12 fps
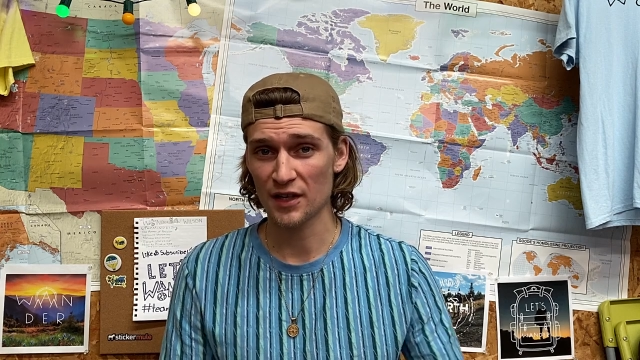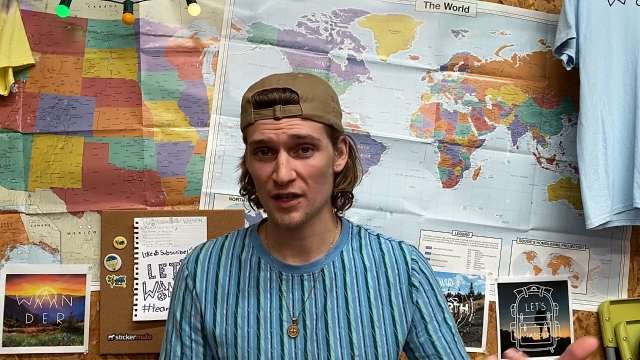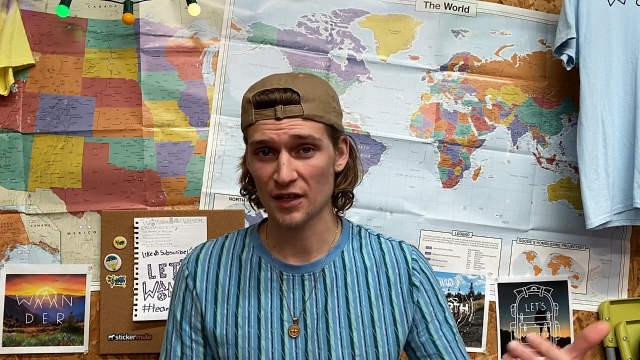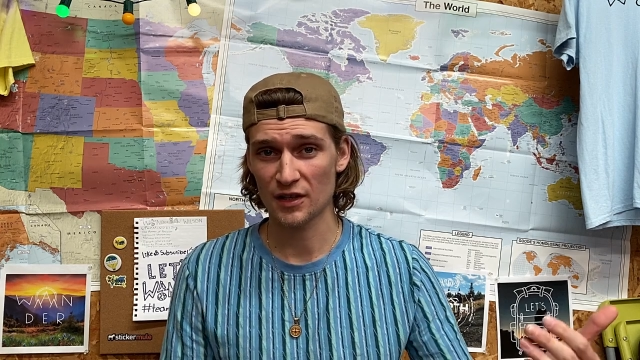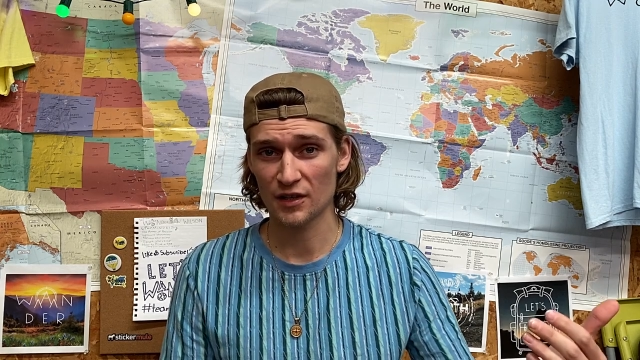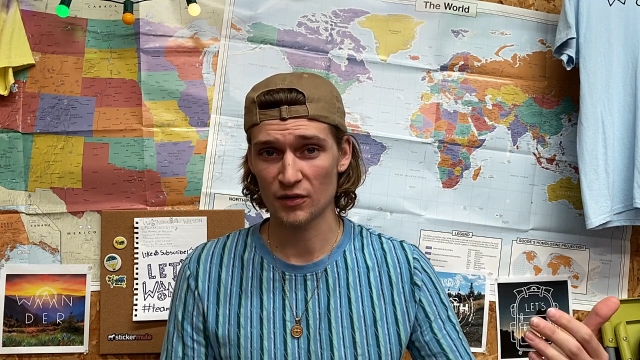
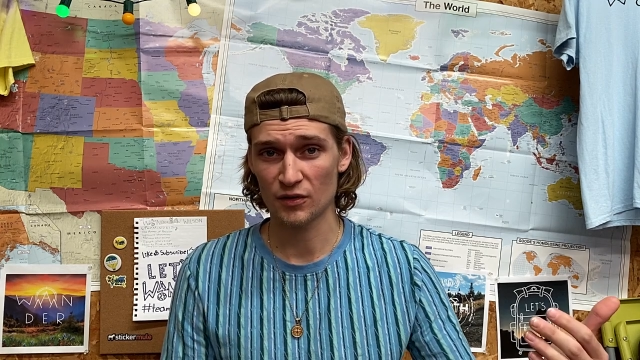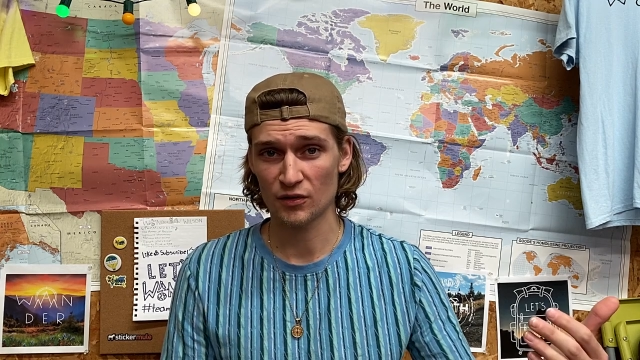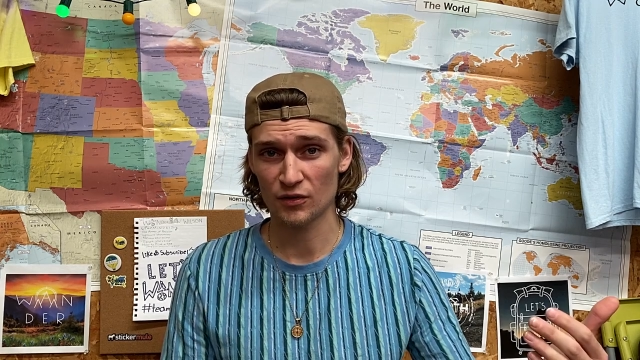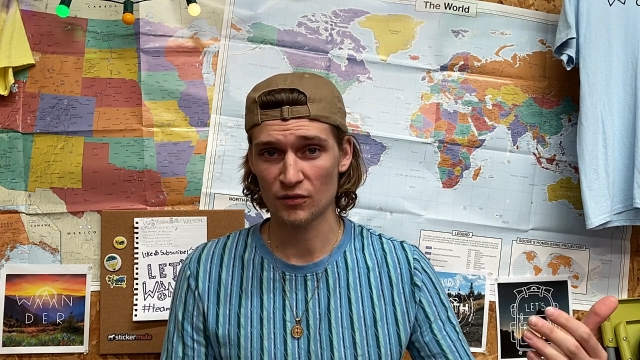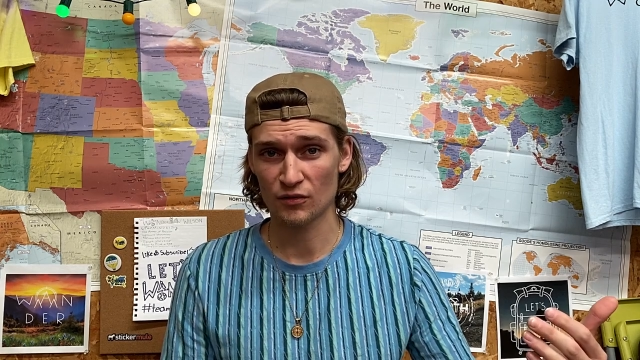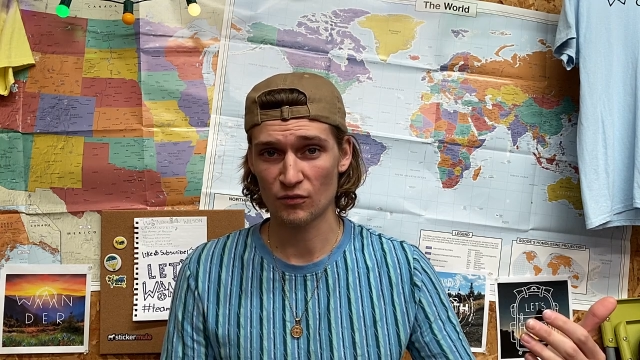not
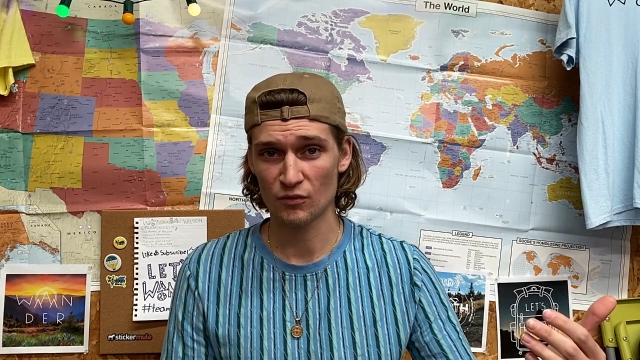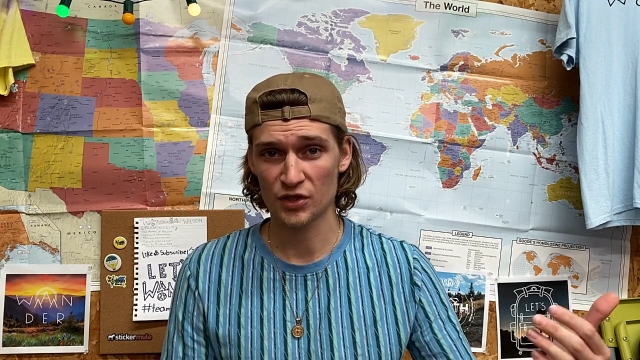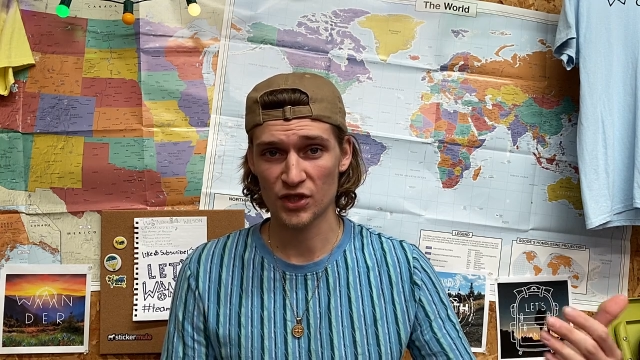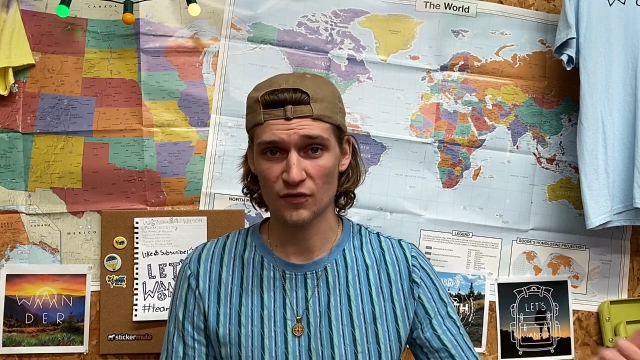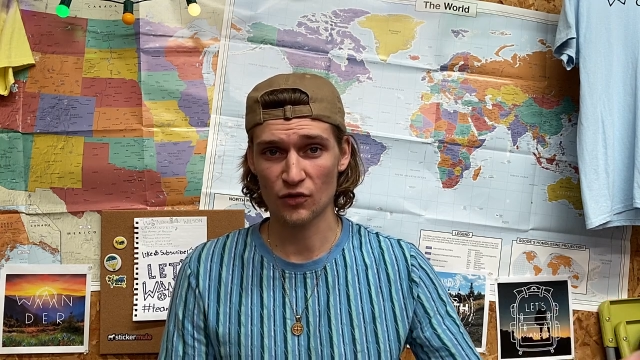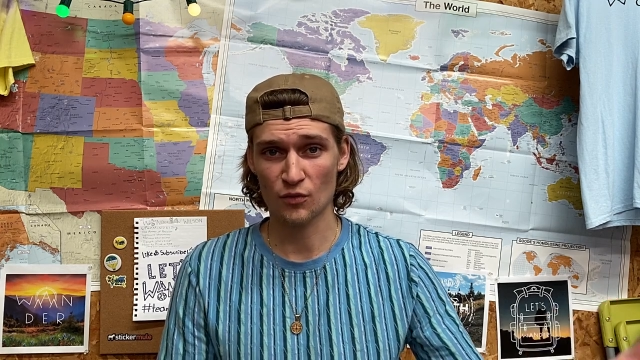
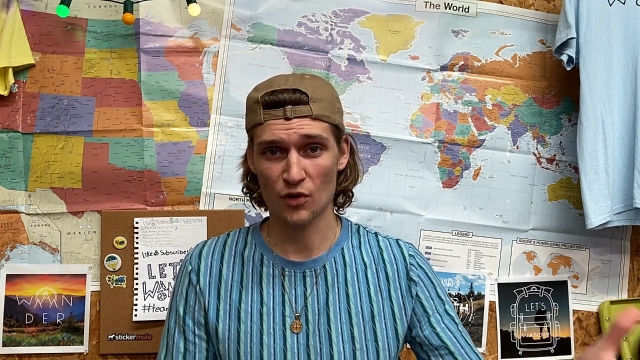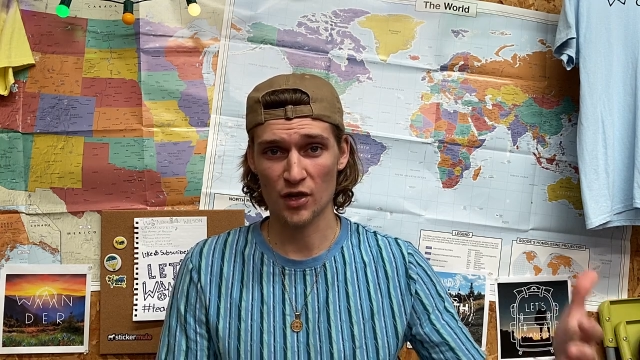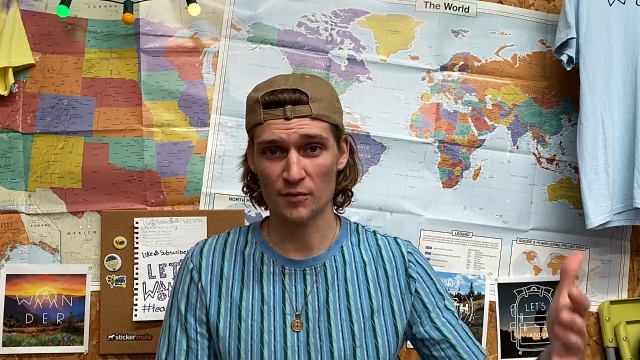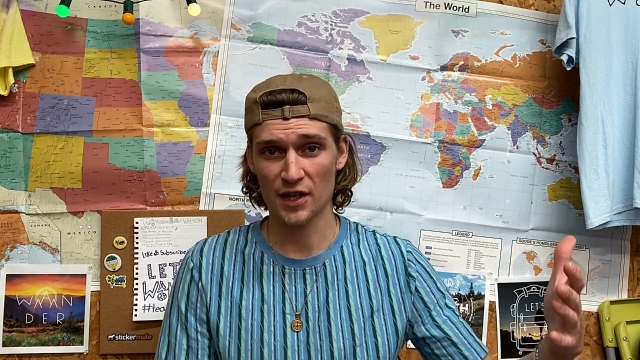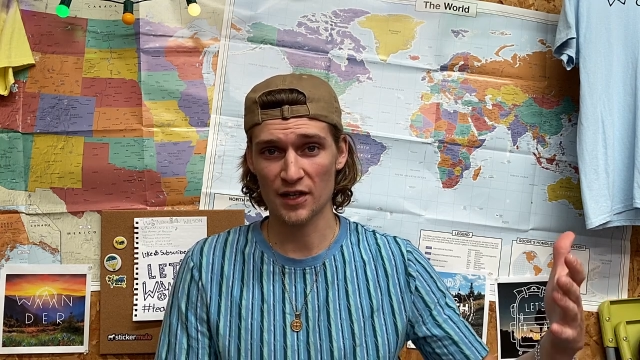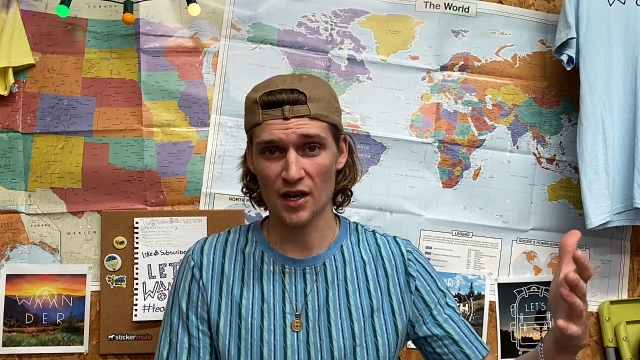receive what you want.
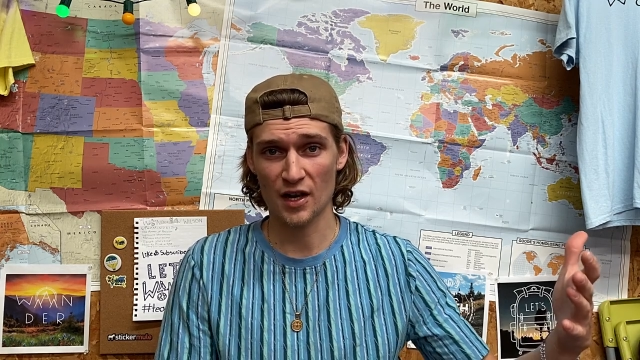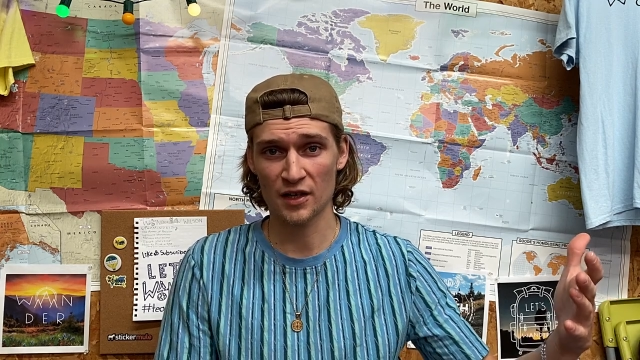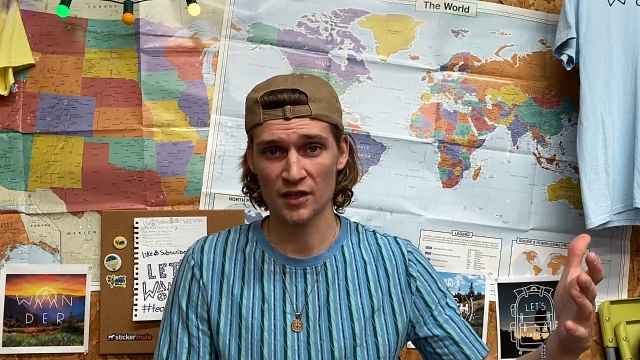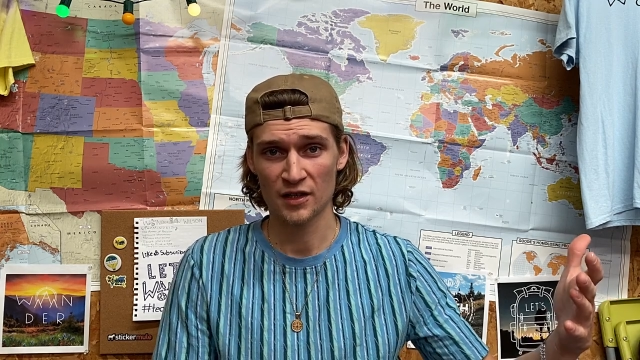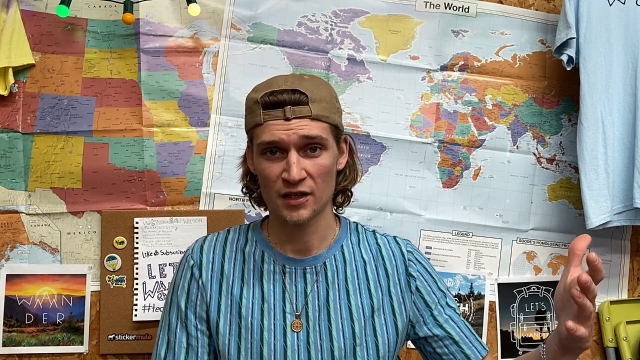You might not